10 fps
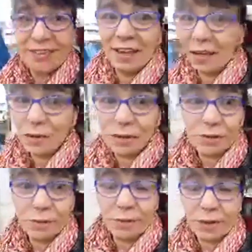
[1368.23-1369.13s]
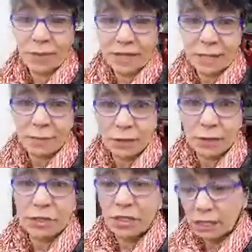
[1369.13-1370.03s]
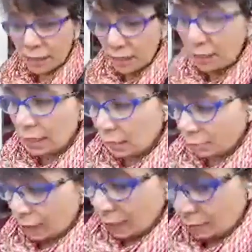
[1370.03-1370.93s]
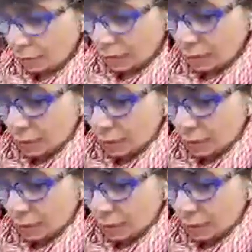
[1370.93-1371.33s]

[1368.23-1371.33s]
I went through the massive purge, and I think that I'll be able to